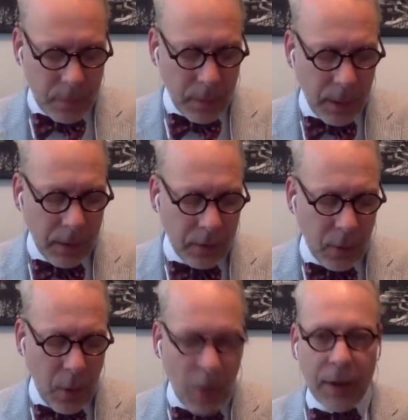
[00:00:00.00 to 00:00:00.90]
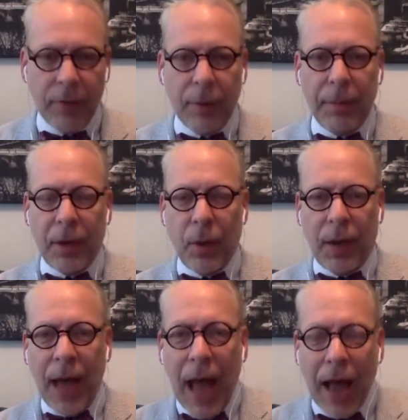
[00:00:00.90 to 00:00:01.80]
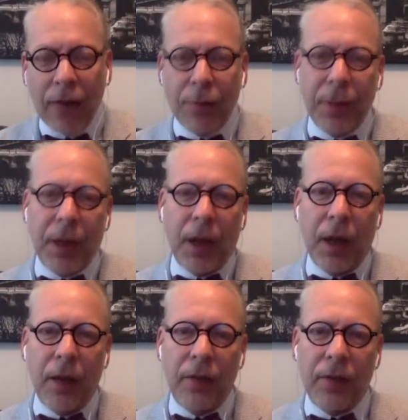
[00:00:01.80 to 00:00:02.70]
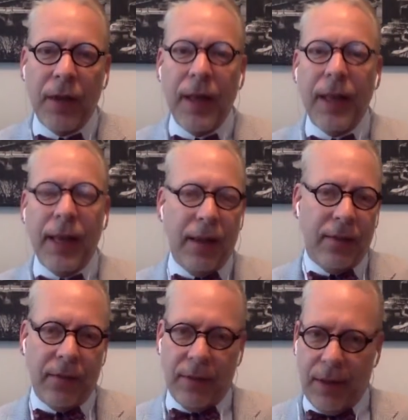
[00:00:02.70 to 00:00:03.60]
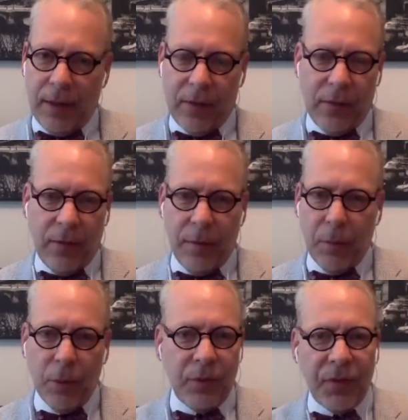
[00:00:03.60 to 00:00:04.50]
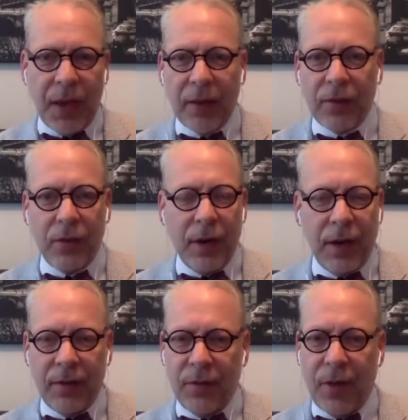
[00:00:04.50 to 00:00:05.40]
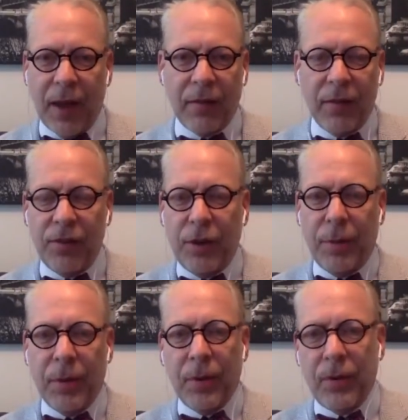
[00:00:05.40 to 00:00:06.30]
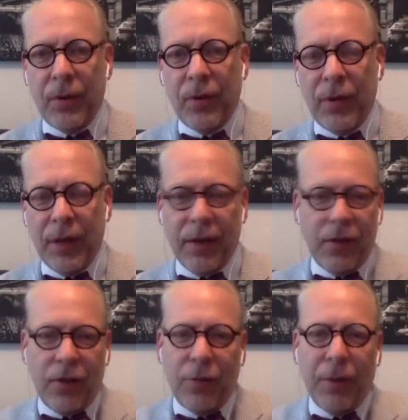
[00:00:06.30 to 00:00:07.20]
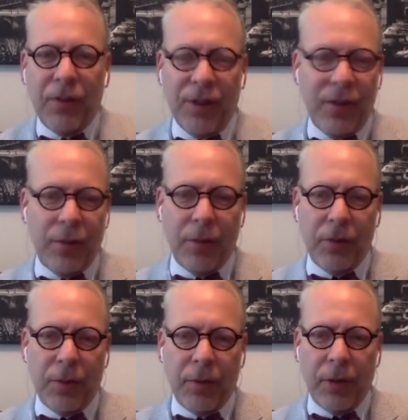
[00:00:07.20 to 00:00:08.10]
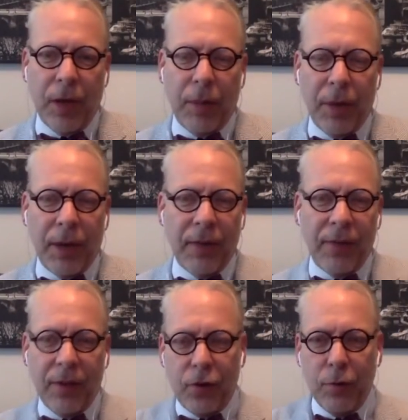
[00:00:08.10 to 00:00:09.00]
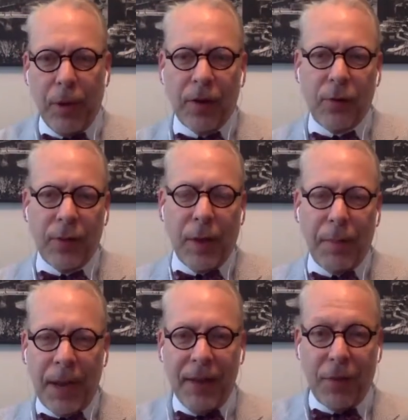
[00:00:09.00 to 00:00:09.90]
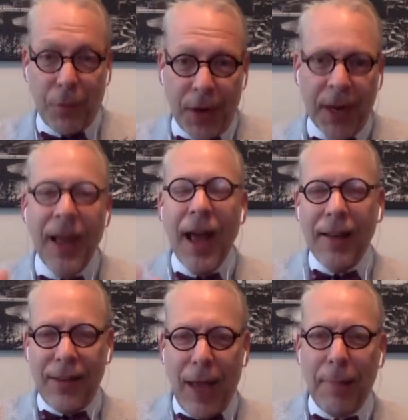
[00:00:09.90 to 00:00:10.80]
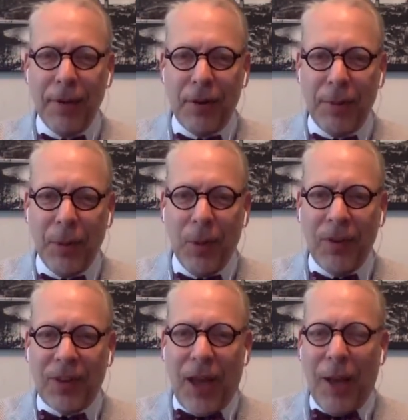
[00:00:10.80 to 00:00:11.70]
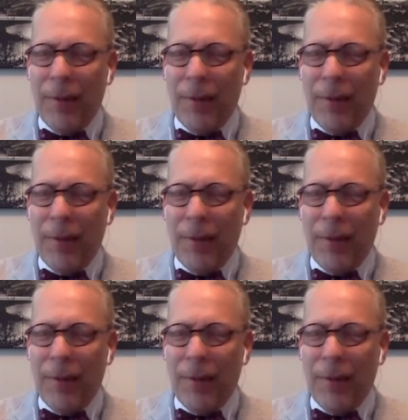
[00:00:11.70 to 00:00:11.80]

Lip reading: And so I'll give them Bitcoin Cash because it moves faster and it's vastly cheaper to send. It's just much easier, much more reliable, and I can send $2 without paying $3, as happened to me one time.